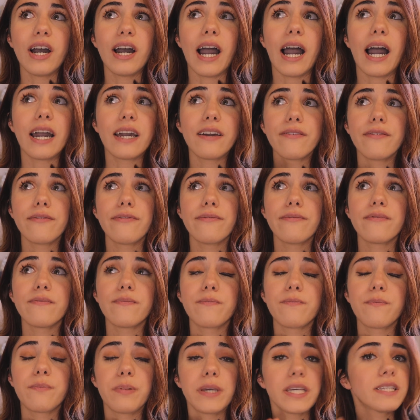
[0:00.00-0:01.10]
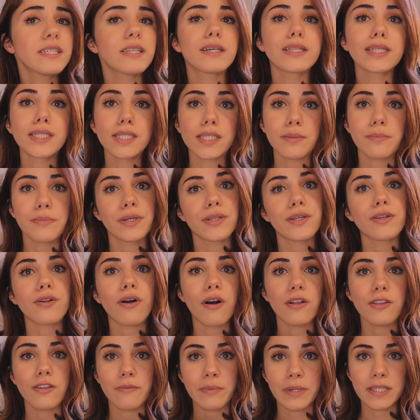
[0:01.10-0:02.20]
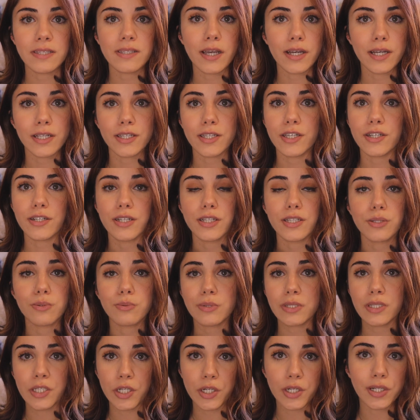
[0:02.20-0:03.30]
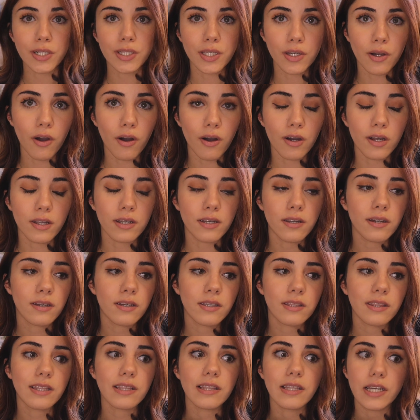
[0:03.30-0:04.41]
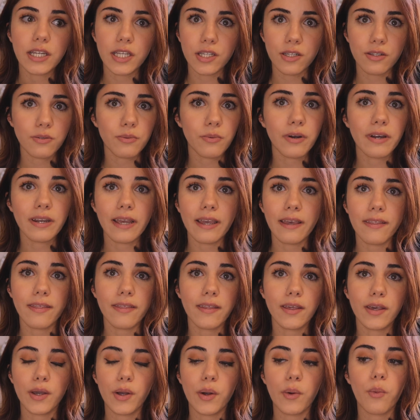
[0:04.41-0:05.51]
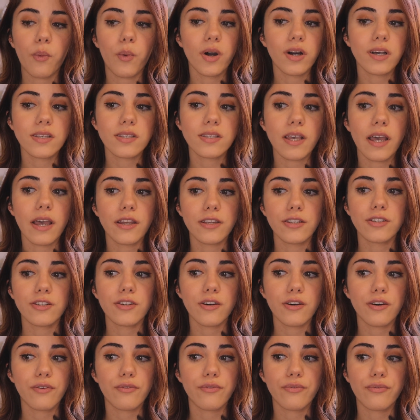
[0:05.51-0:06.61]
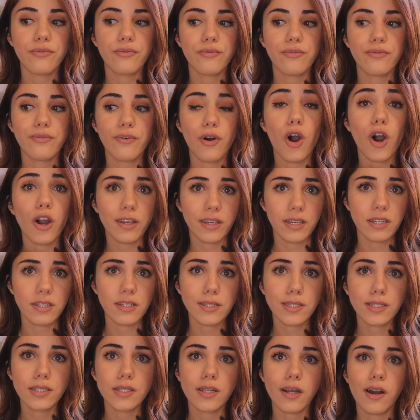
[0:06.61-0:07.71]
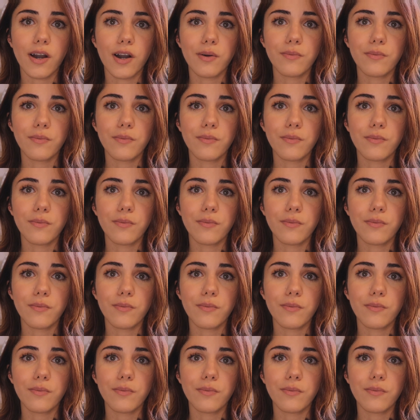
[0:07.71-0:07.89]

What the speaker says: I basically submitted all of my secondaries really early on. The latest one I think was end of August.